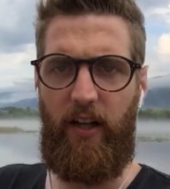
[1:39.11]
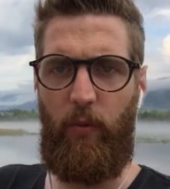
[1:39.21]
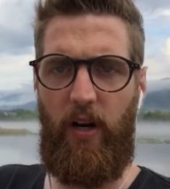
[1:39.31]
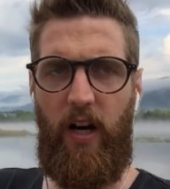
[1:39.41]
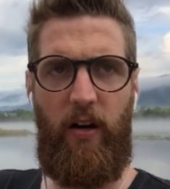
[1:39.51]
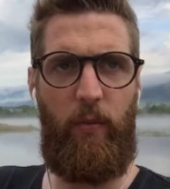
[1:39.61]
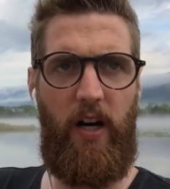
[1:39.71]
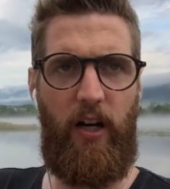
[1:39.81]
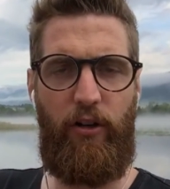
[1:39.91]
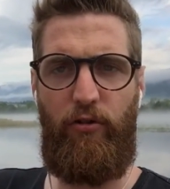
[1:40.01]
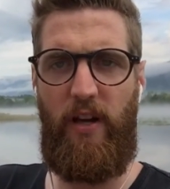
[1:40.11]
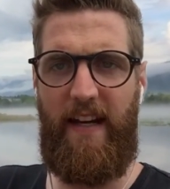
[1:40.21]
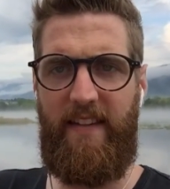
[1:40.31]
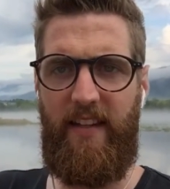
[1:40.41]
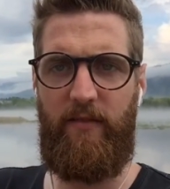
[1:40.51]
We are, we are
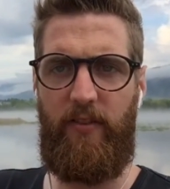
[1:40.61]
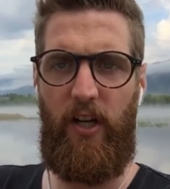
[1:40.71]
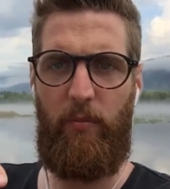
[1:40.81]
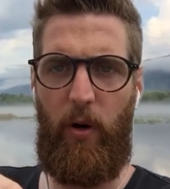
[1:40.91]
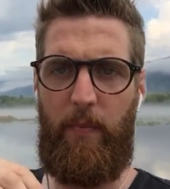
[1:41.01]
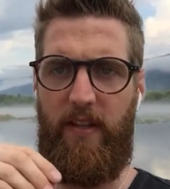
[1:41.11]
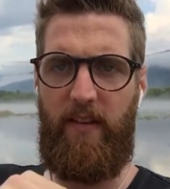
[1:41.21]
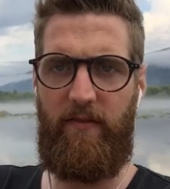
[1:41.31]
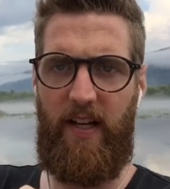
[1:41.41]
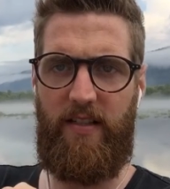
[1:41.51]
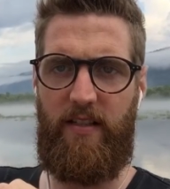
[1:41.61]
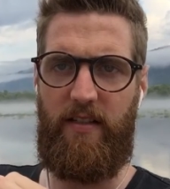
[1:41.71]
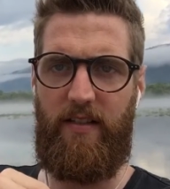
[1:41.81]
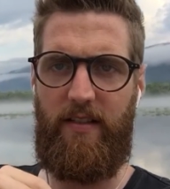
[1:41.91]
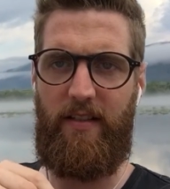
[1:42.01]
creative property
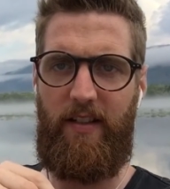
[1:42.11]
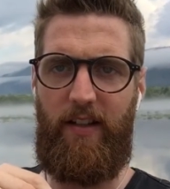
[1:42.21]
investors.